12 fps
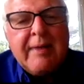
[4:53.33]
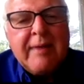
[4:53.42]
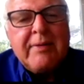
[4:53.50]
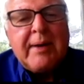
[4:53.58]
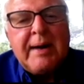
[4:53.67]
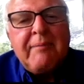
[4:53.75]

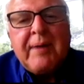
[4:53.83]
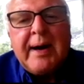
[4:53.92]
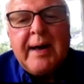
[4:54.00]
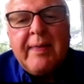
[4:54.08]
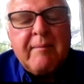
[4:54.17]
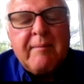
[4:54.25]
So I
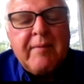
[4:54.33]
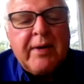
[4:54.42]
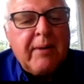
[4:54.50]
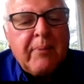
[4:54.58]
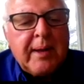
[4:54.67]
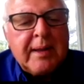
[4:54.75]
find them very
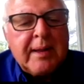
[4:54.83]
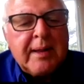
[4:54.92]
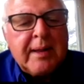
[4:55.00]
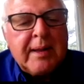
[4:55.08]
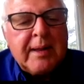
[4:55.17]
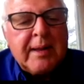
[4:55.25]

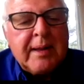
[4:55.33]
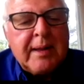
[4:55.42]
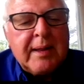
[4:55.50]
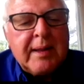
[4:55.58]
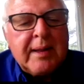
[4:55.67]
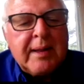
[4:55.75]
welcoming, very
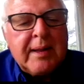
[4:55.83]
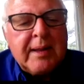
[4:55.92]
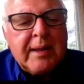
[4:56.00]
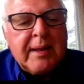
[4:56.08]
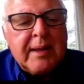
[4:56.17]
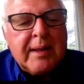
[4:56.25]

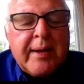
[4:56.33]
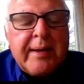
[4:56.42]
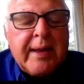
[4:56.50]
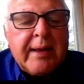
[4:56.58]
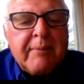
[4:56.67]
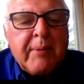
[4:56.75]
interested in
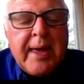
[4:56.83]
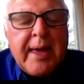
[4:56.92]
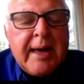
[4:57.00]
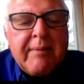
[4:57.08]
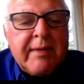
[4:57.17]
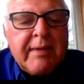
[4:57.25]
what we
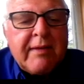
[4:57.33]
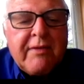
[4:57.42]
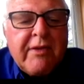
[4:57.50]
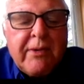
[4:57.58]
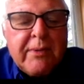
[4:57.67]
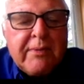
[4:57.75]
have in this
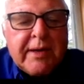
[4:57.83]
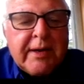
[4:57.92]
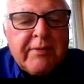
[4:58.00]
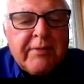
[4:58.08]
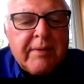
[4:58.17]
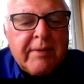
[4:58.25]
huge
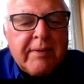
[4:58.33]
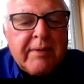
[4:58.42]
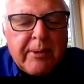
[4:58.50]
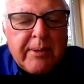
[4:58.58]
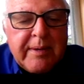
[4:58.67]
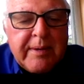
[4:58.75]
country of
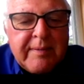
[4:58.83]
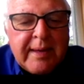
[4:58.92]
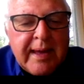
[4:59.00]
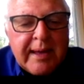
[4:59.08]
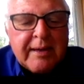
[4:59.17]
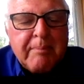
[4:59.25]
ours
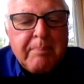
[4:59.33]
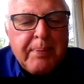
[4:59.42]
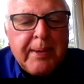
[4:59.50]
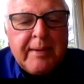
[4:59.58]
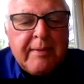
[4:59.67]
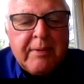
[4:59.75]

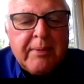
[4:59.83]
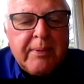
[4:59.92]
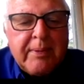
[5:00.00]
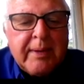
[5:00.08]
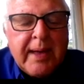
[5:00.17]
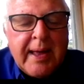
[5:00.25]
compared
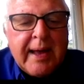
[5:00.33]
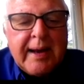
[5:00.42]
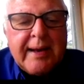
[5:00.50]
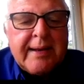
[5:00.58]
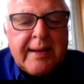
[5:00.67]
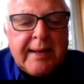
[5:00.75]
to a
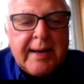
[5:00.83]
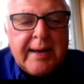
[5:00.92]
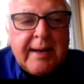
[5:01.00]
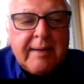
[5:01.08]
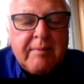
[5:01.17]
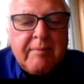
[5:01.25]
little
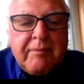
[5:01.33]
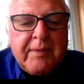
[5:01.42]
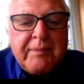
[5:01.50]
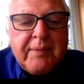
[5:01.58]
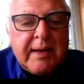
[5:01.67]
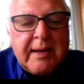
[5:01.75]
island,
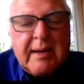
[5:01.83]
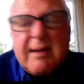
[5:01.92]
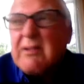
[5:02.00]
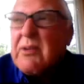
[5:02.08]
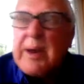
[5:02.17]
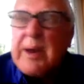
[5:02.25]

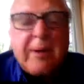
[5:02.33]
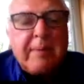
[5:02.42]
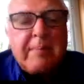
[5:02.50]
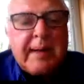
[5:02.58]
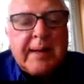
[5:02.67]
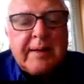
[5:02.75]
21
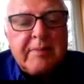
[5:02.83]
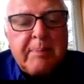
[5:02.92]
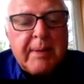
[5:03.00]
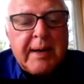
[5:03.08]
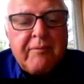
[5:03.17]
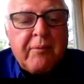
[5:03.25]
miles
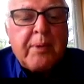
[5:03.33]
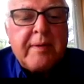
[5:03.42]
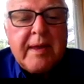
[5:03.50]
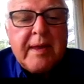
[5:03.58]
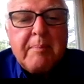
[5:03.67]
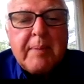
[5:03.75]
by 14